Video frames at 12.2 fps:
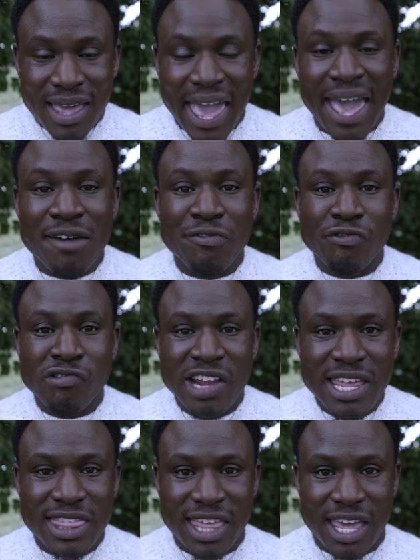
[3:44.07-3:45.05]

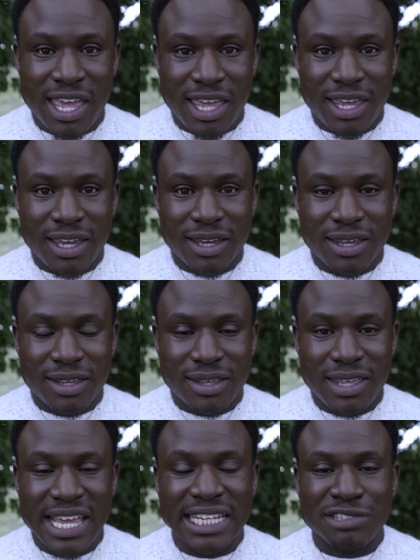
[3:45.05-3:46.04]
Everything
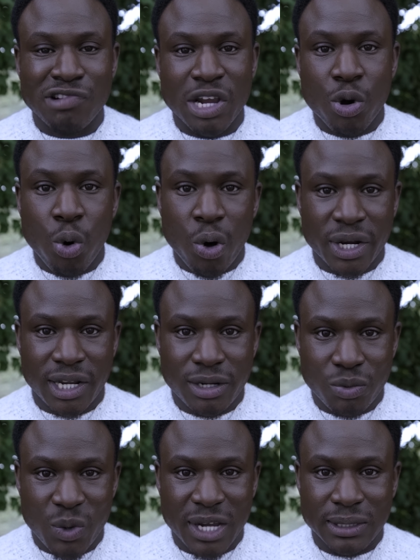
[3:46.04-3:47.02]
is recorded.
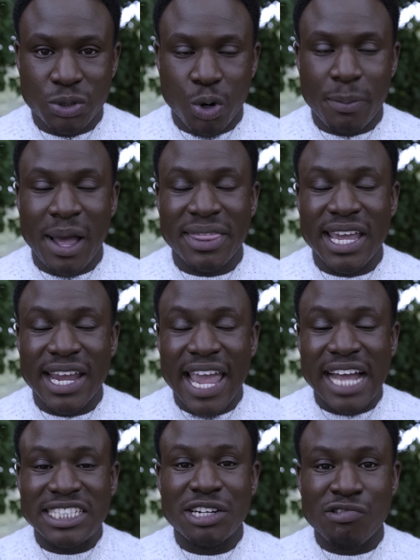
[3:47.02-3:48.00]
We can talk about the
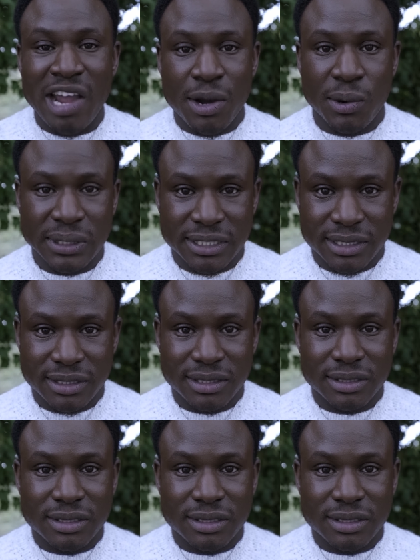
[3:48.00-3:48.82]
Akashic records